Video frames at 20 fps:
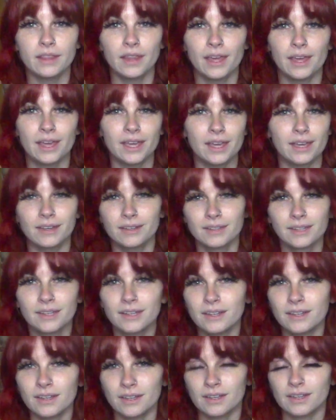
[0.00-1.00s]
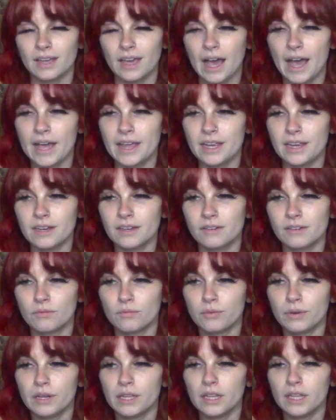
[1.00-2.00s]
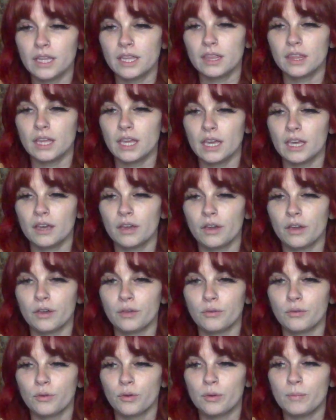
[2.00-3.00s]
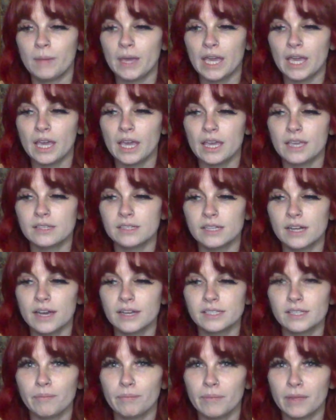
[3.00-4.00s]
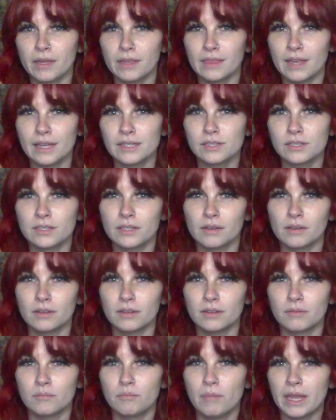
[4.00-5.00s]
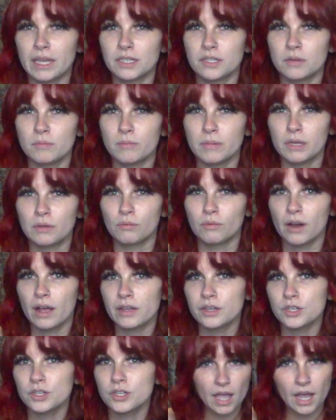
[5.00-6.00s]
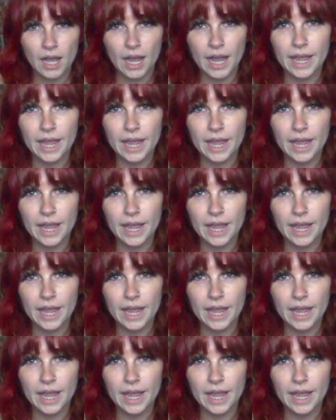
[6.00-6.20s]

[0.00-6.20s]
Like, I really think grooming is not something that's meant to be rushed.